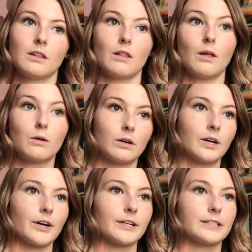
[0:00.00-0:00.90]
the local
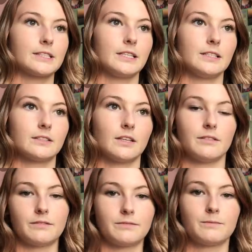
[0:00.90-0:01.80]
currencies of
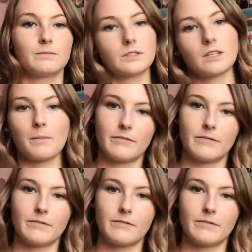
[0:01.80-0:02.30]
some